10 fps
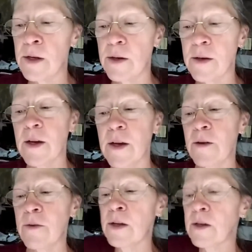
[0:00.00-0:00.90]
So
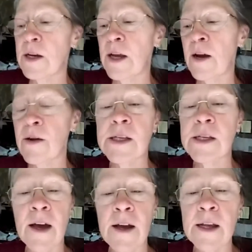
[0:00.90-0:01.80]
we looked at
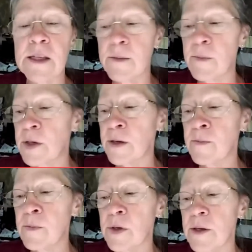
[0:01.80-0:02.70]
Herring's Guiding
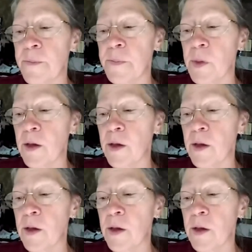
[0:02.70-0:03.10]
Symptoms.